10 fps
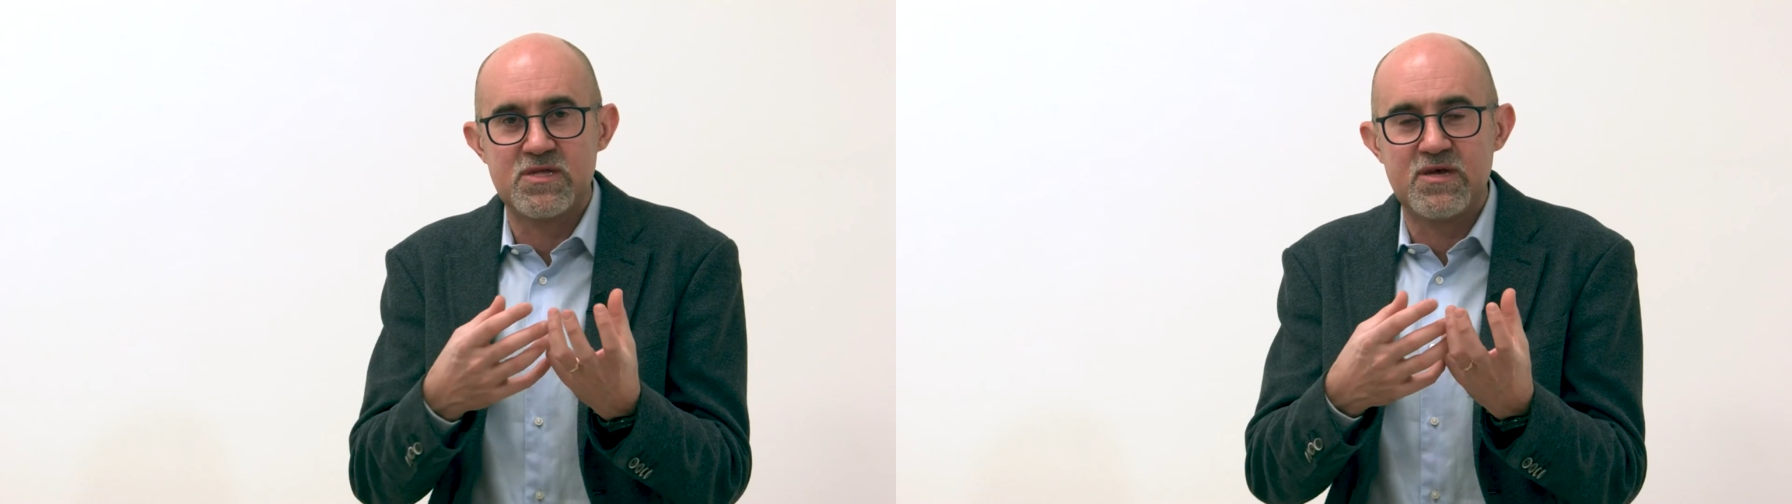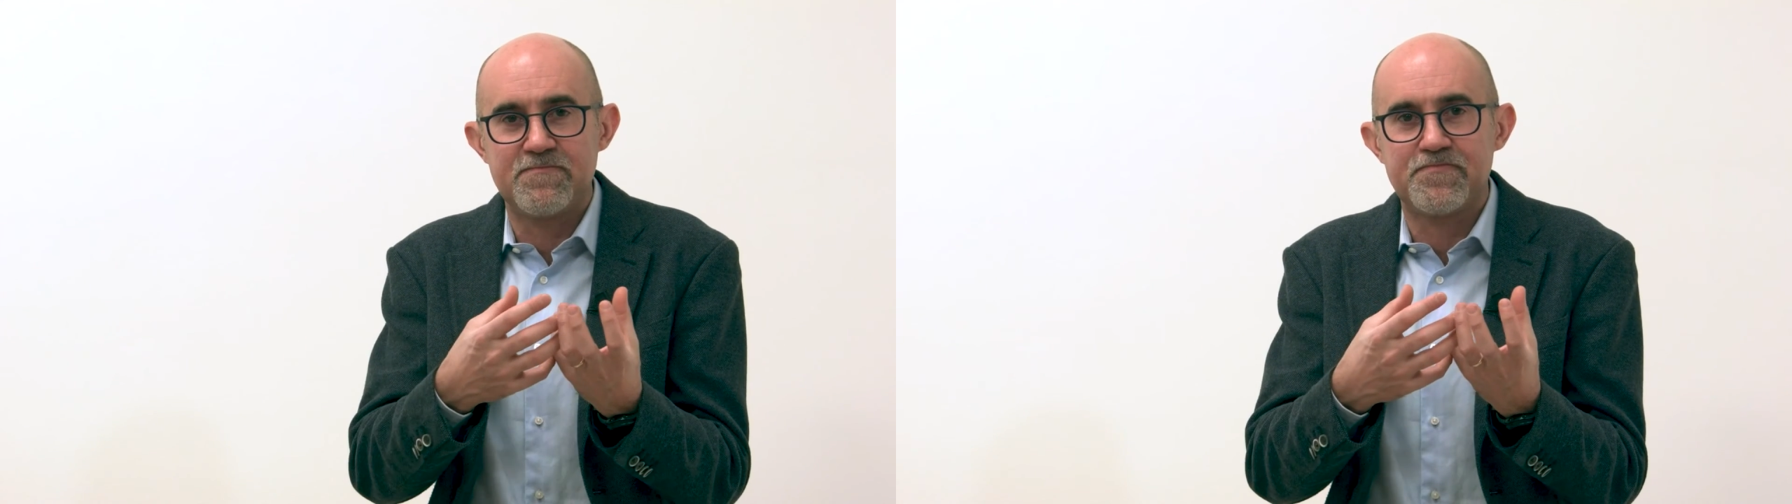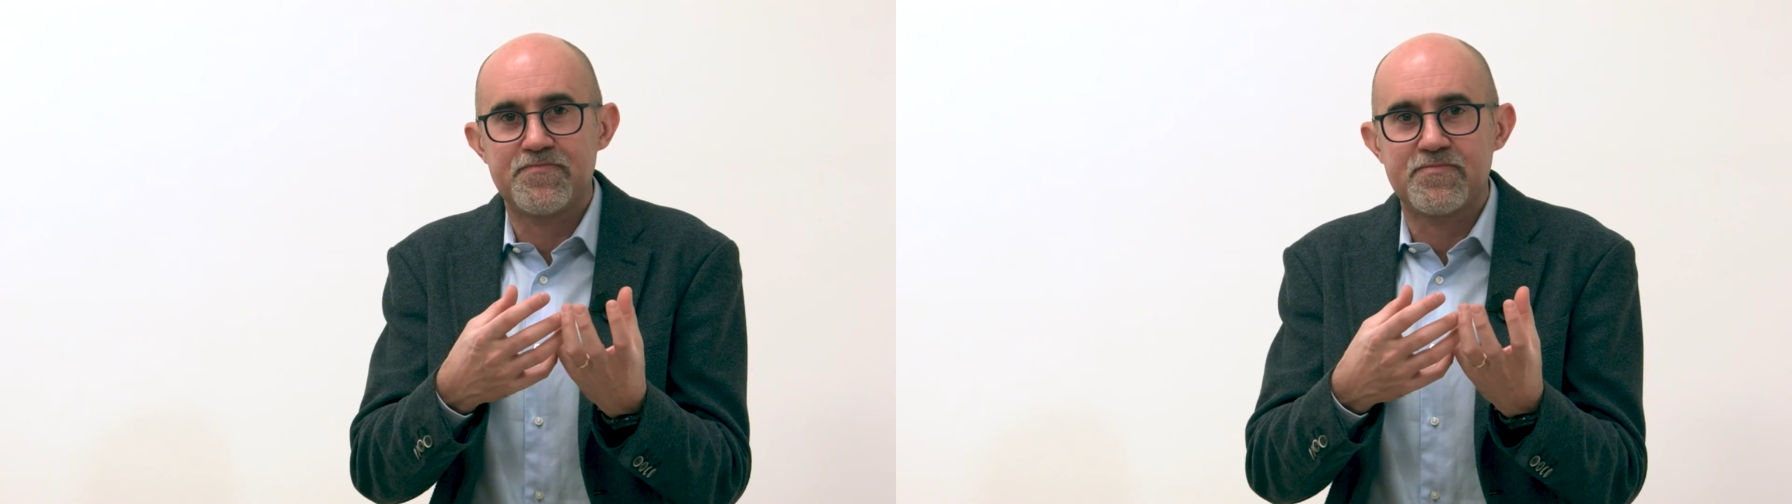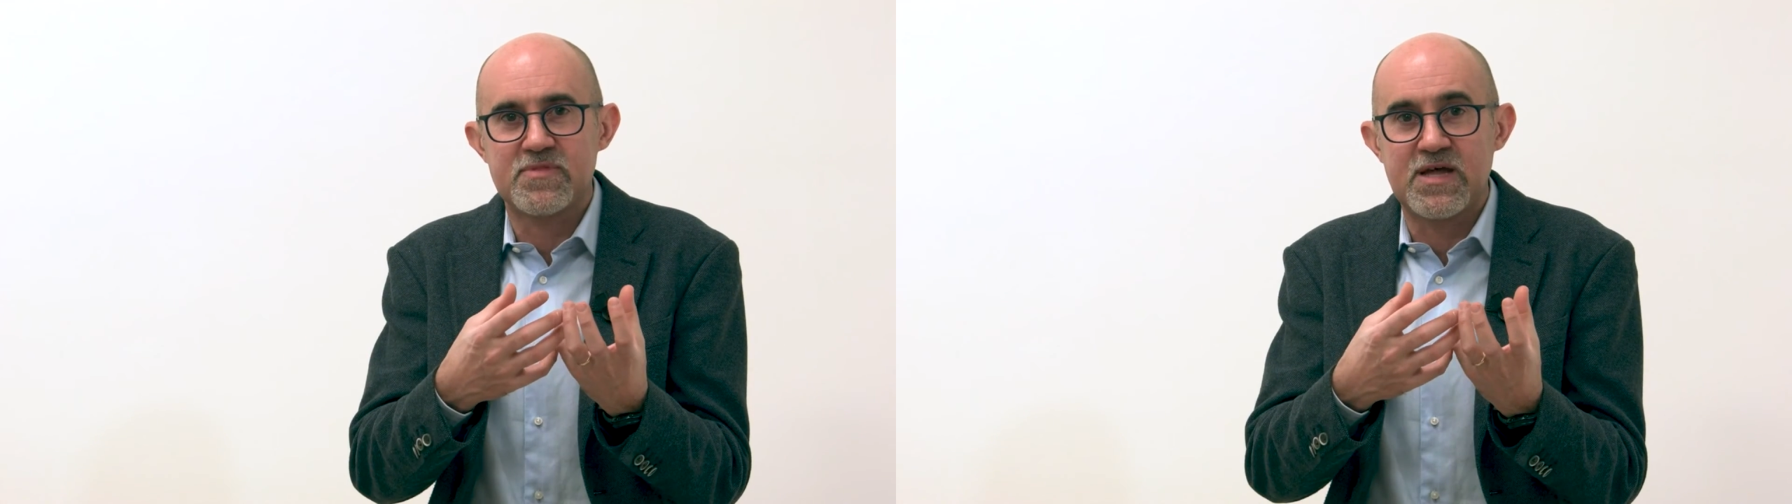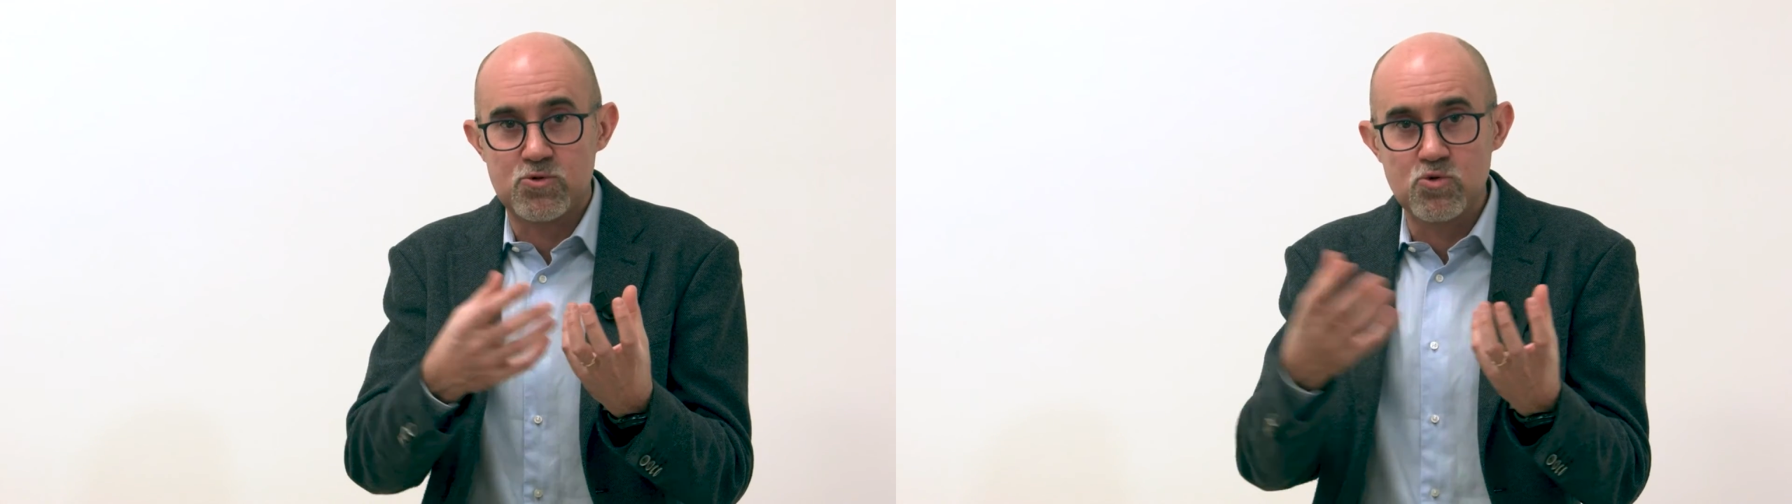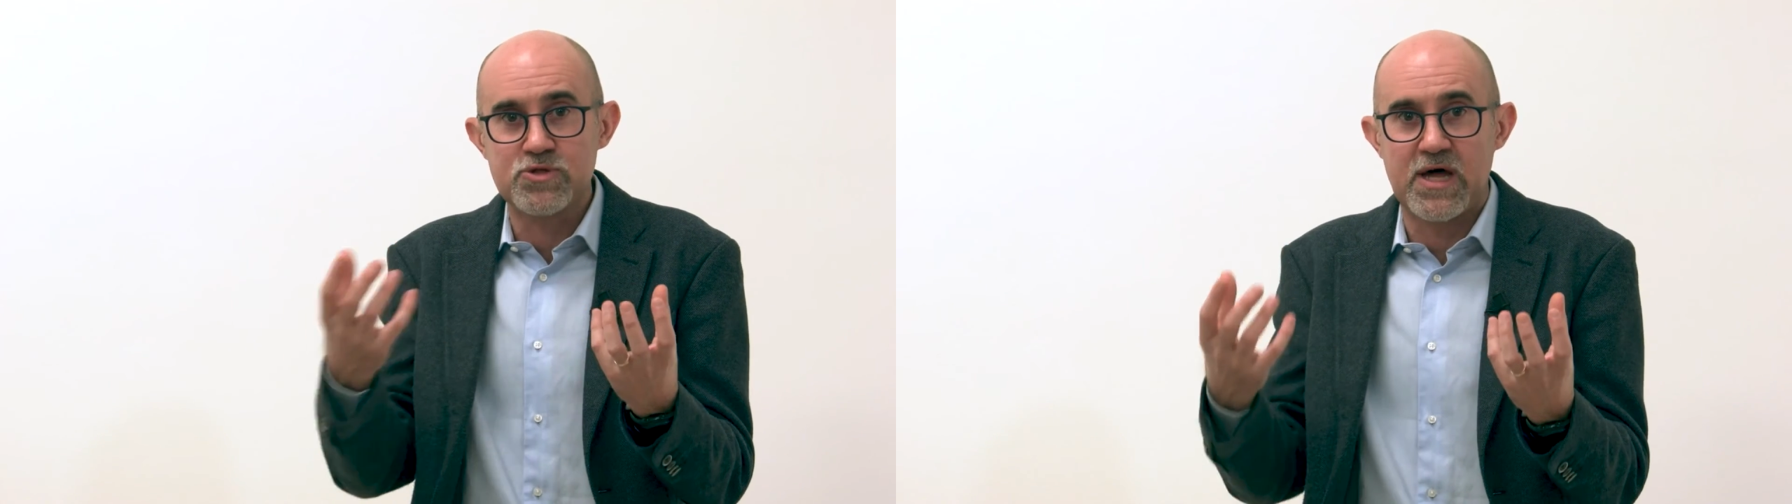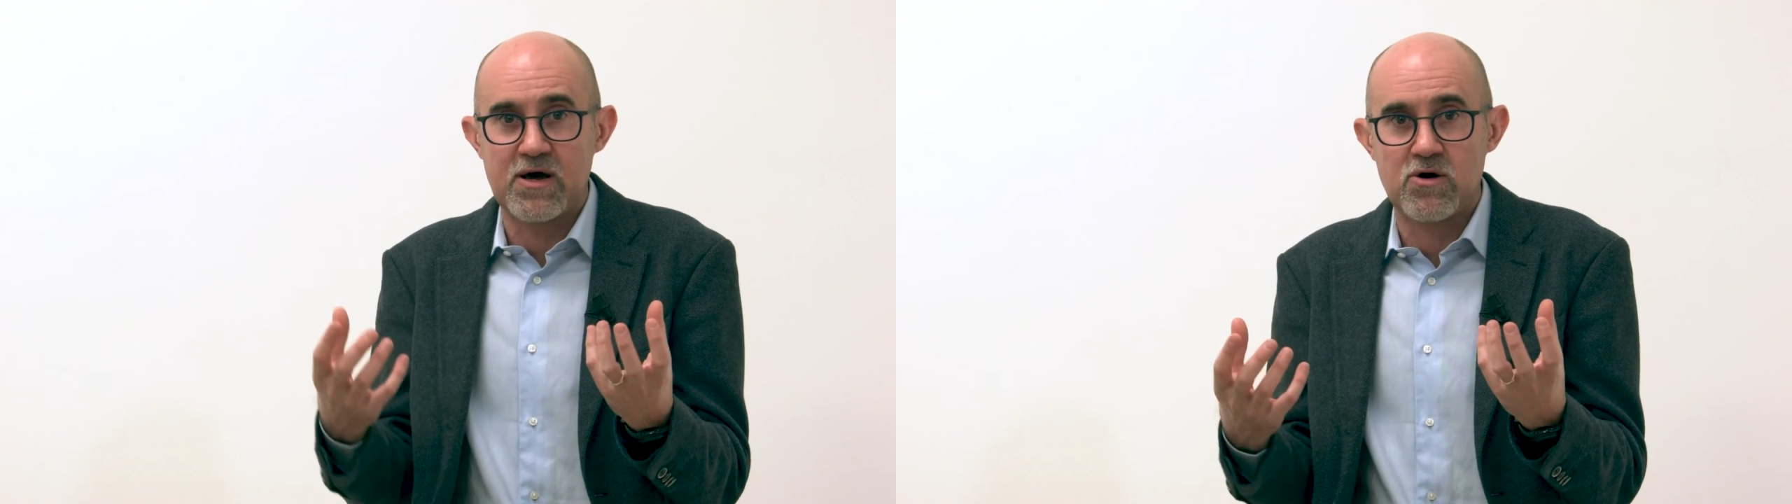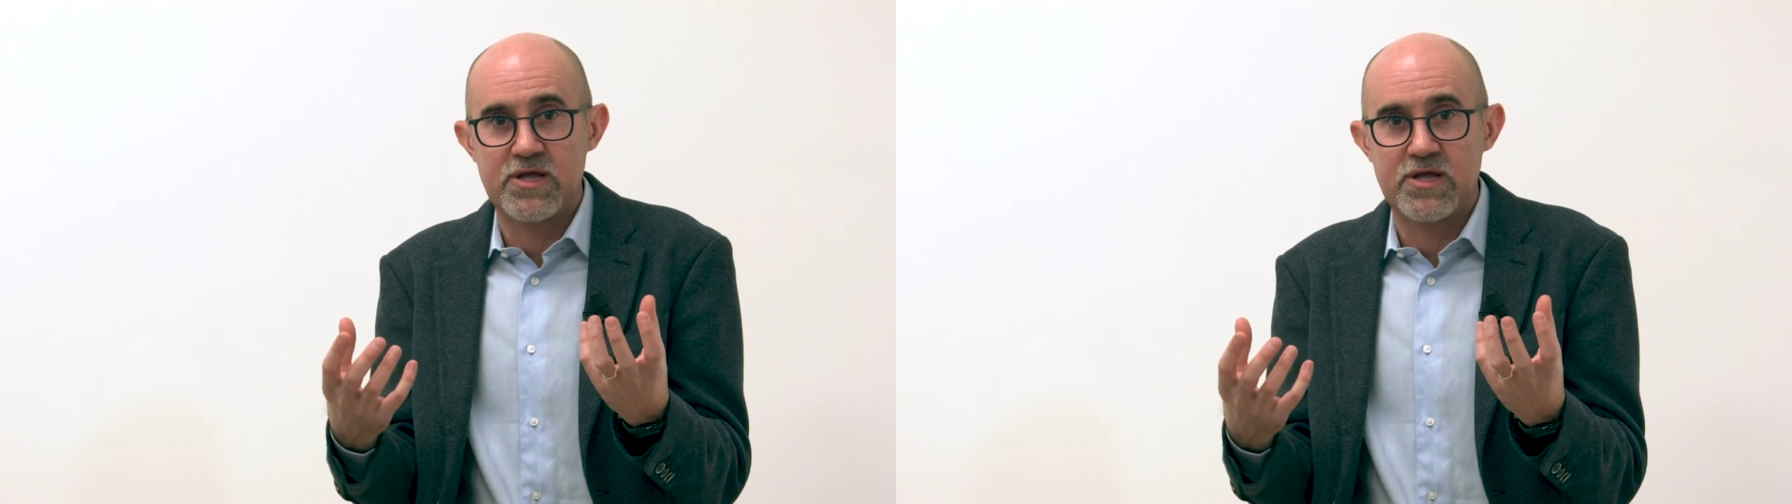by the entire